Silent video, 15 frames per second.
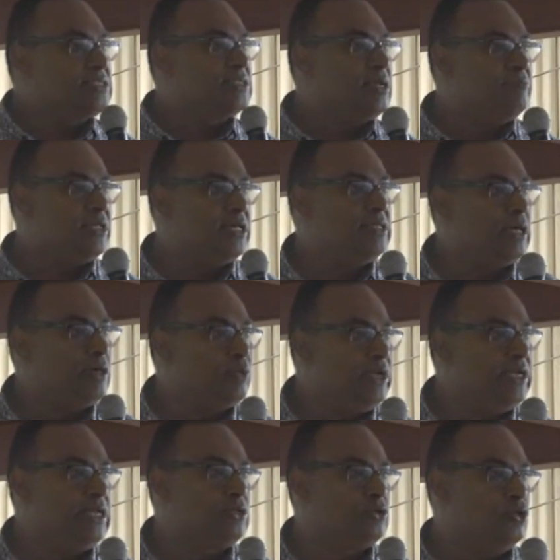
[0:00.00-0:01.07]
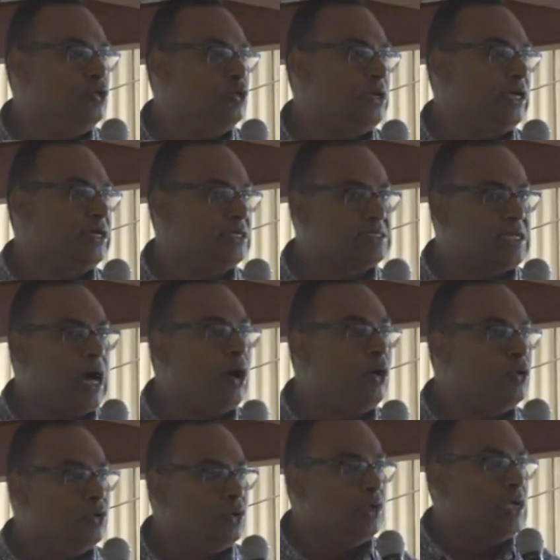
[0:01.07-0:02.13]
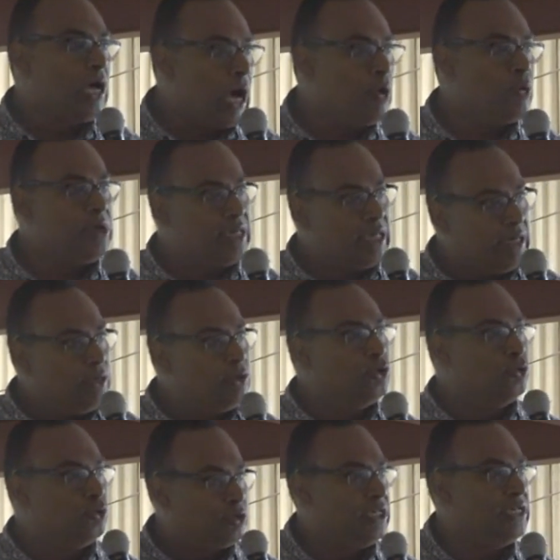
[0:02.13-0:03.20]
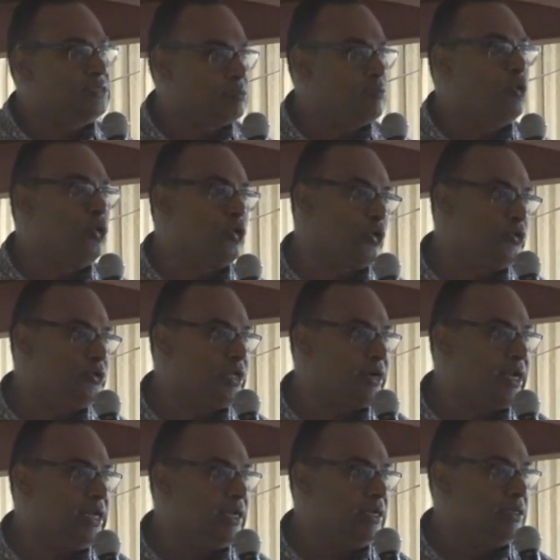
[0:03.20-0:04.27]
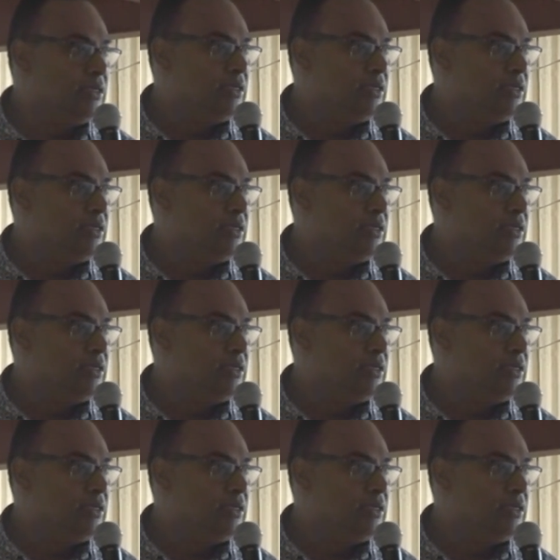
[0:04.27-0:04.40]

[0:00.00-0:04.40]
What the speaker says: That's something that we need to look at, is how we can do things more on the rail.